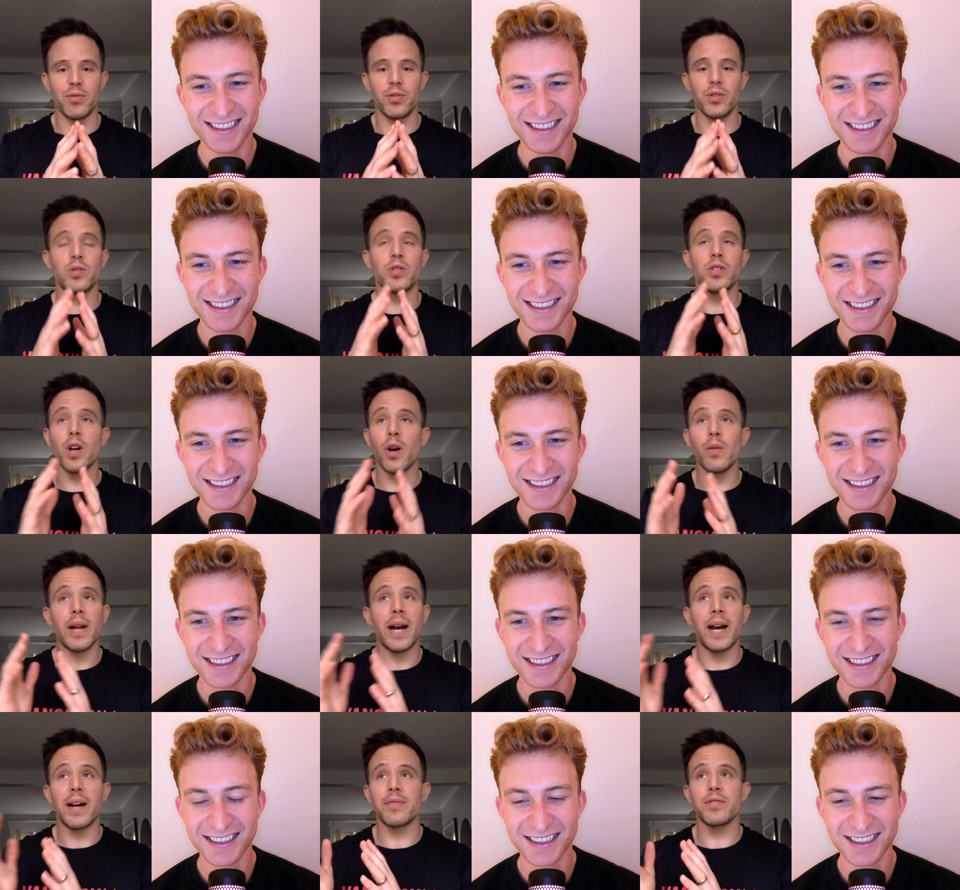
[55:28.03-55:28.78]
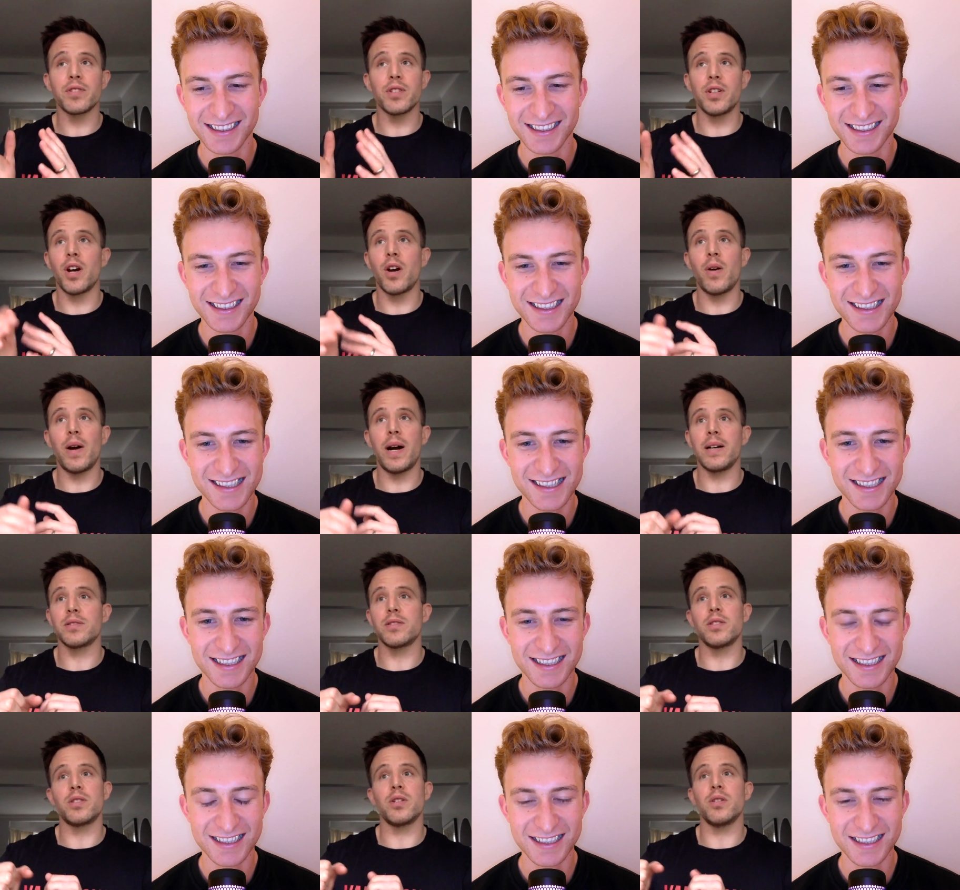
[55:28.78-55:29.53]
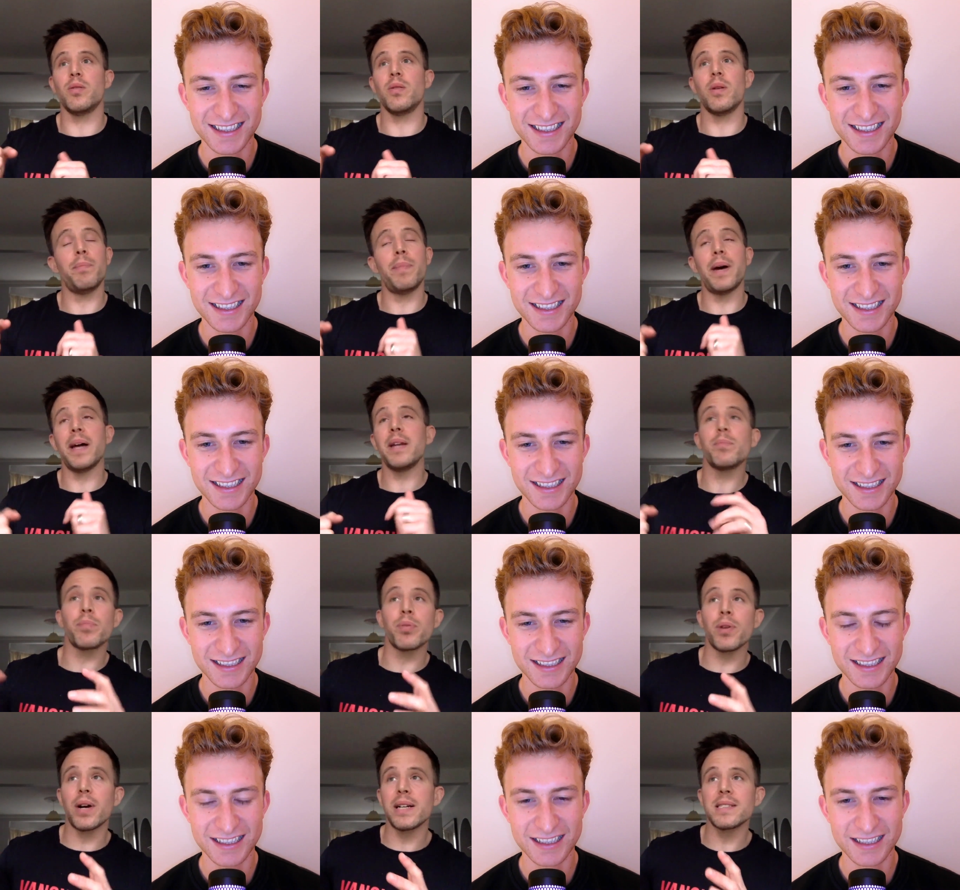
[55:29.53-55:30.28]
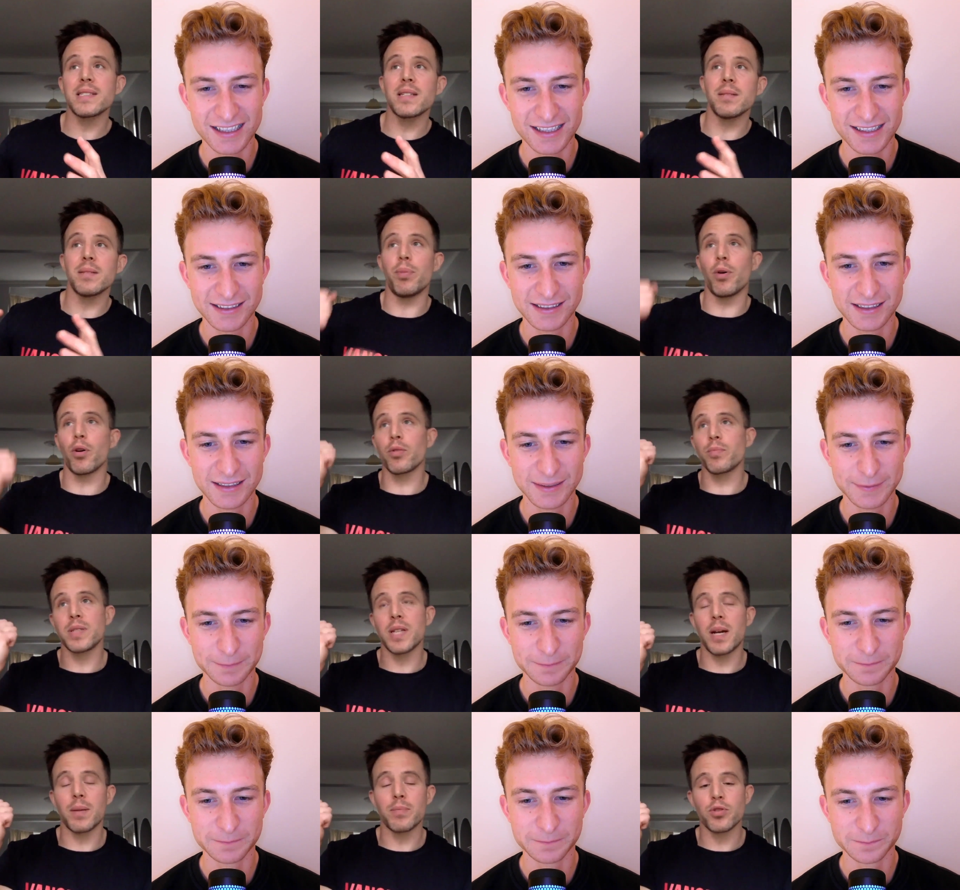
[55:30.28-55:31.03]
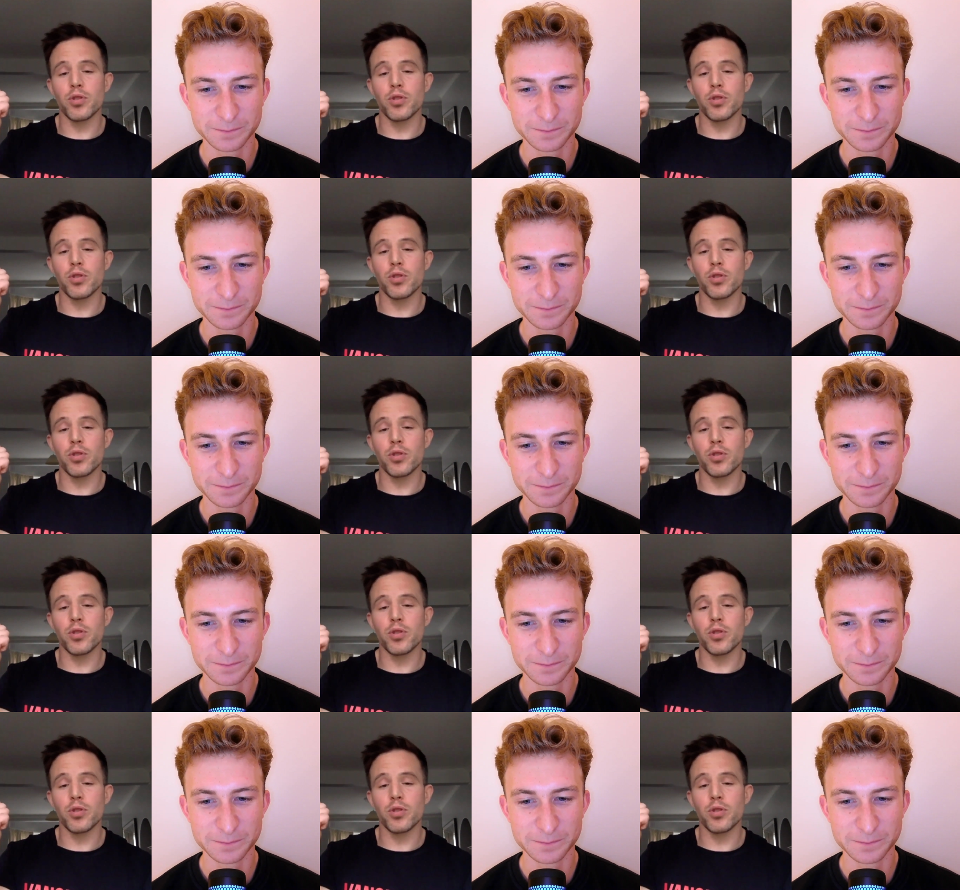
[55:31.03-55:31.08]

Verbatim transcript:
Speaker 1: You don't have to know how to do a bent press and bottoms up